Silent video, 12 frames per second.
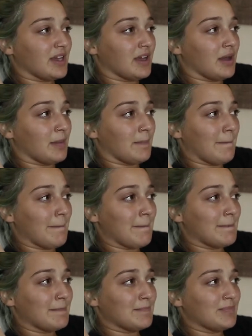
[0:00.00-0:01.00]

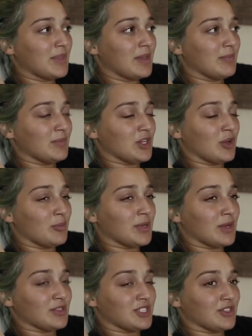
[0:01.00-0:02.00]
you know,
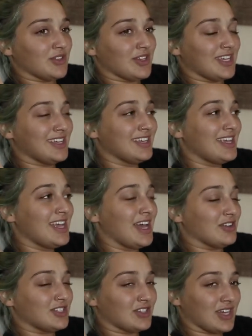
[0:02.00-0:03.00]
but I was still
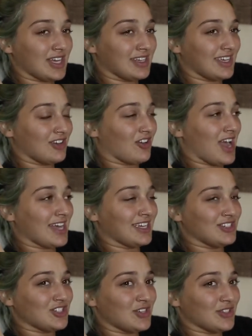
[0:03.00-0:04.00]
kind of, like,
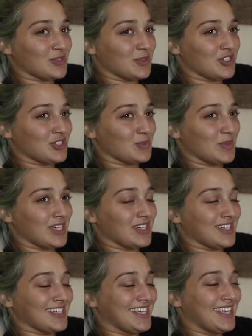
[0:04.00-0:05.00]
cracking jokes, which is
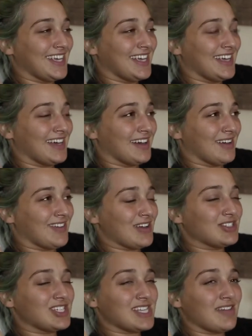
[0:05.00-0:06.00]
weird. I
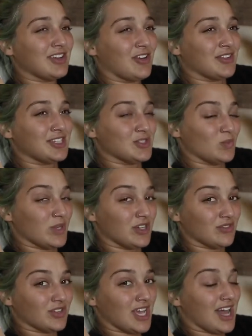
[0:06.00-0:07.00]
was just having all these
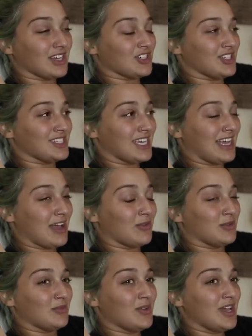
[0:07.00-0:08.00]
weird reactions. Like, I
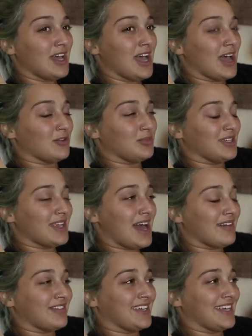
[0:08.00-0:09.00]
would be
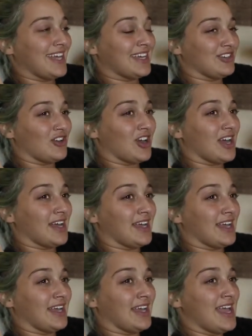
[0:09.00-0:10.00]
laughing and
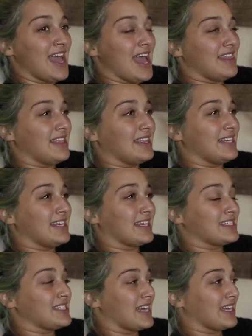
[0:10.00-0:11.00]
crying, and then the
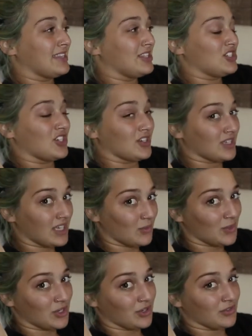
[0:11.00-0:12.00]
next second the tourniquet
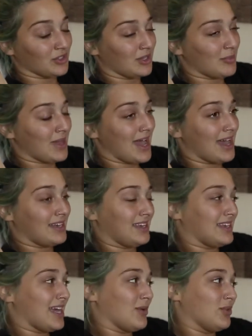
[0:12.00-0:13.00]
would hurt really bad,
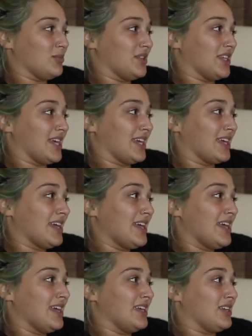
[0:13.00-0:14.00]
and I would be, like,
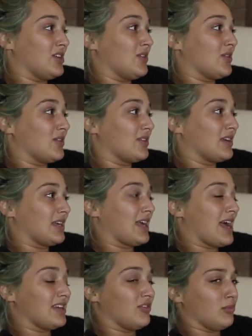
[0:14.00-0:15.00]
you know,
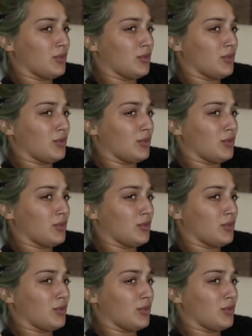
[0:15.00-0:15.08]
kind of